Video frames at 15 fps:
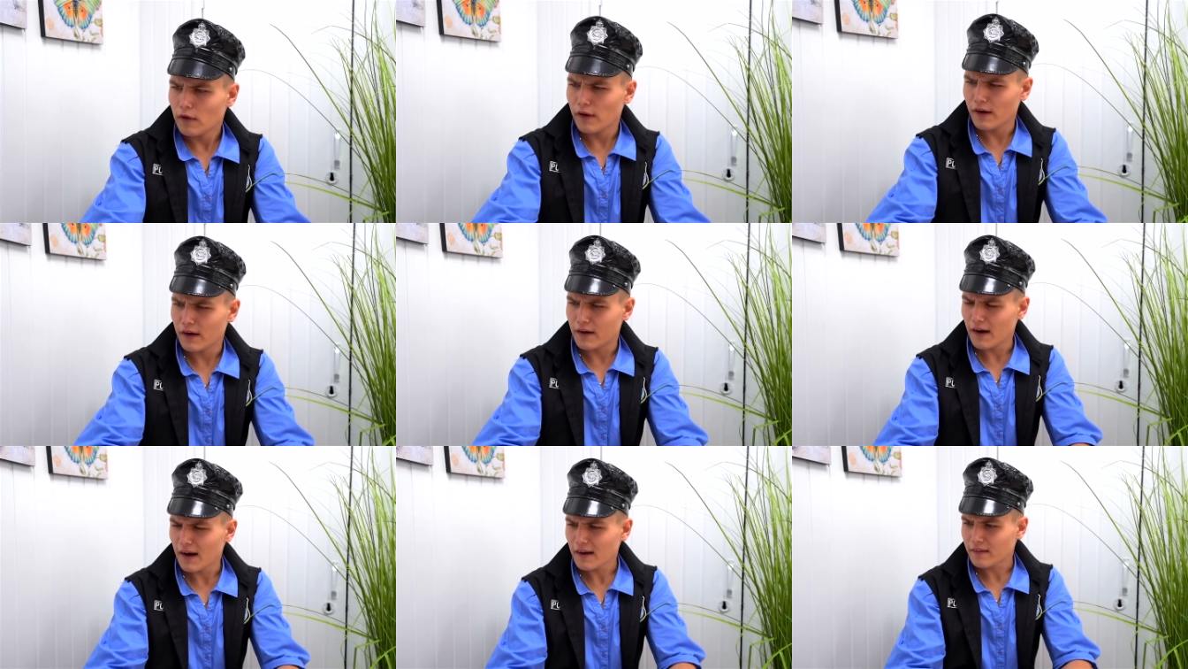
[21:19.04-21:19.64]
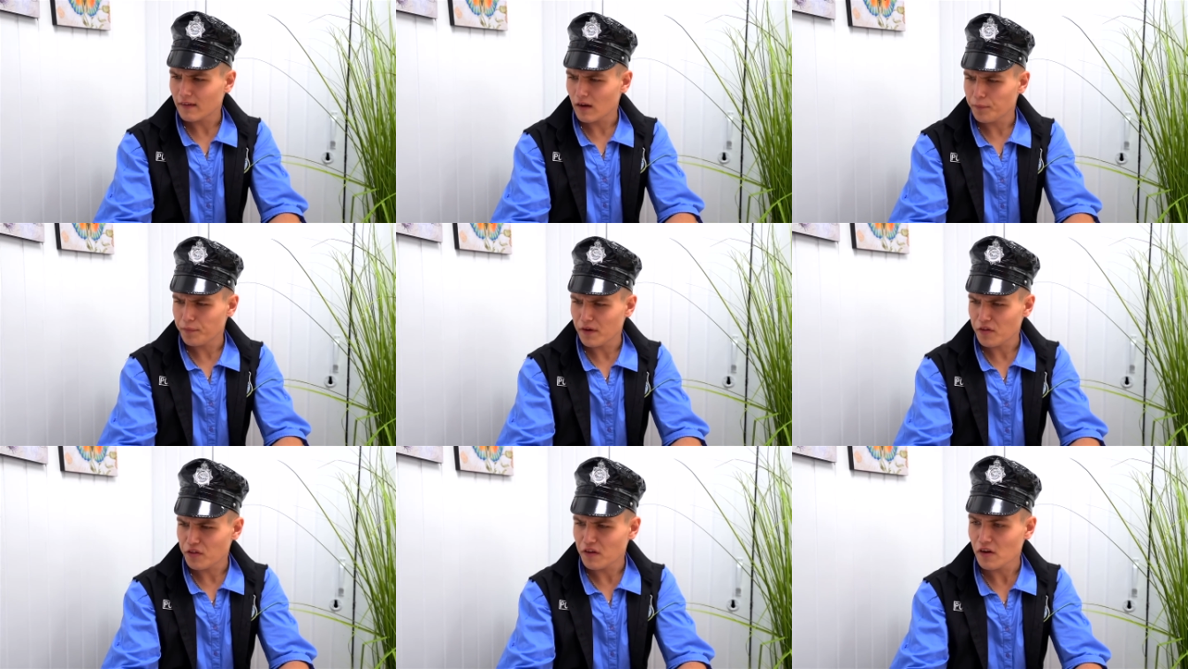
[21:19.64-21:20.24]
So how
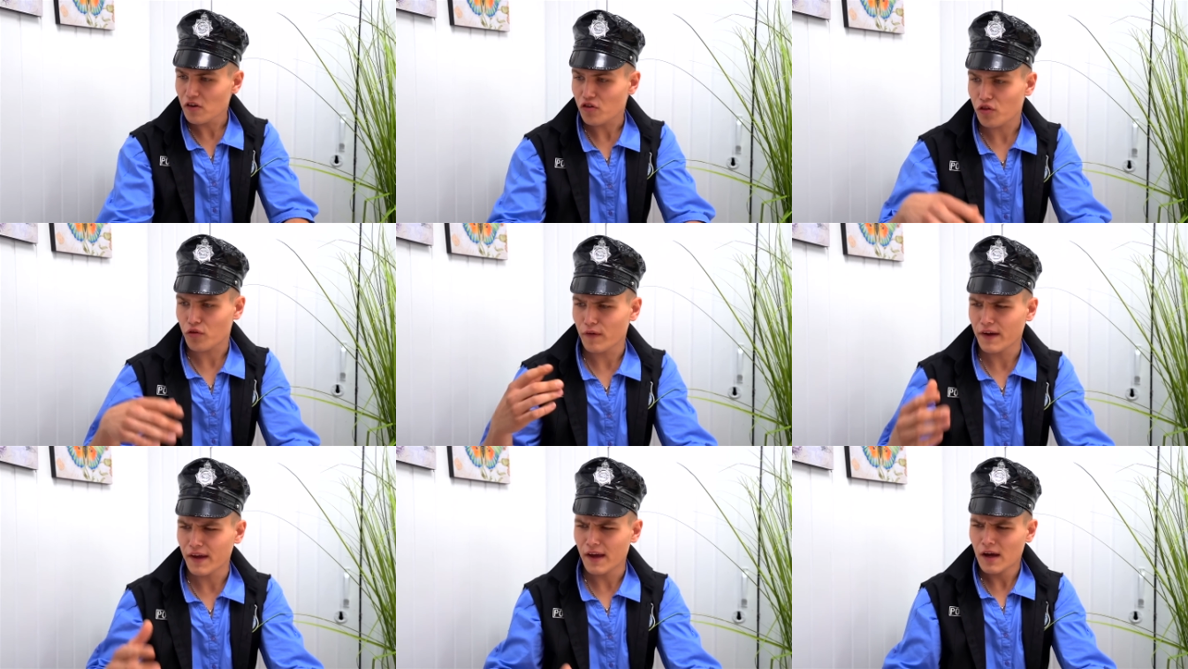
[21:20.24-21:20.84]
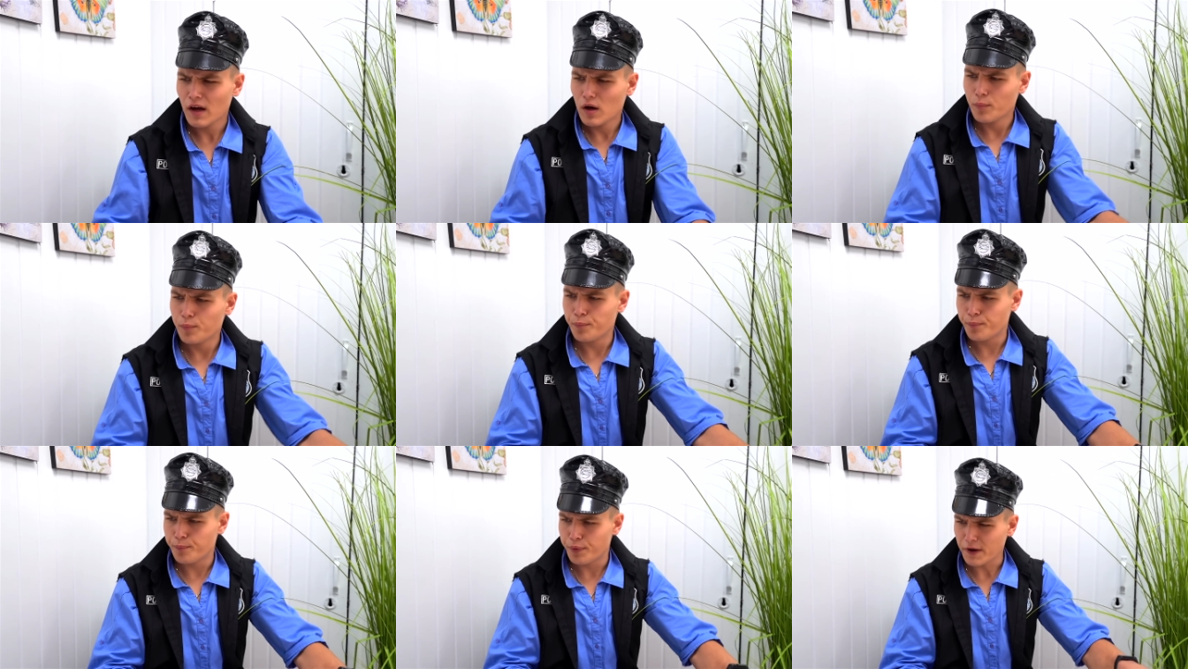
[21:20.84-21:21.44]
will you explain
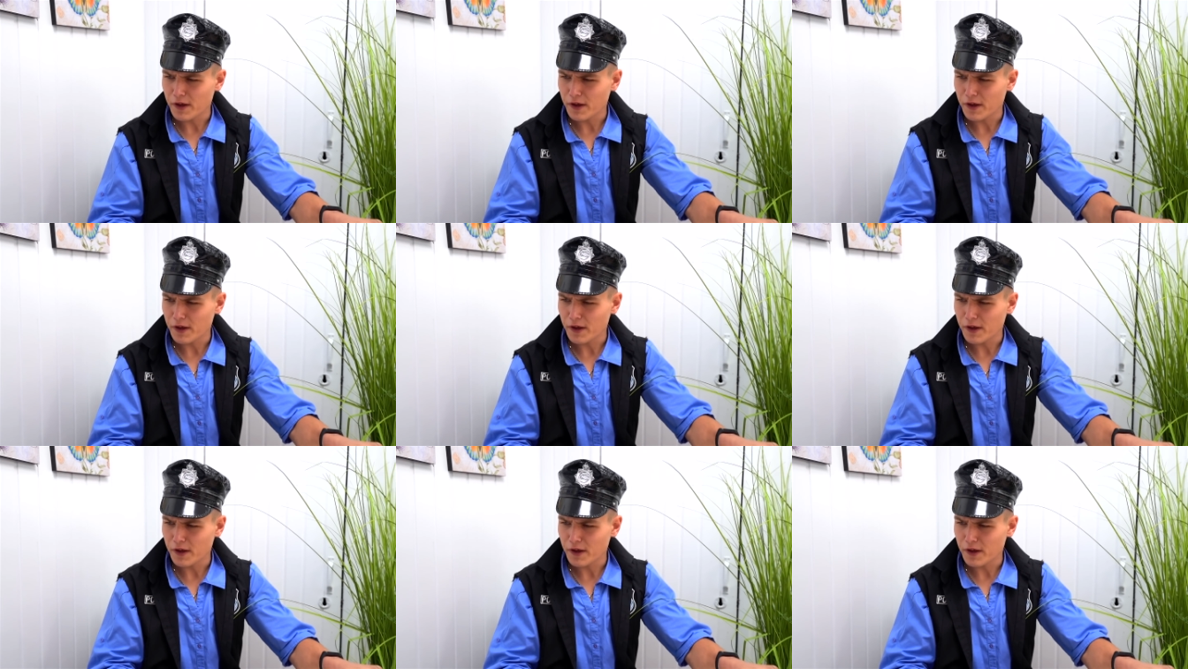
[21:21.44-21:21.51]
this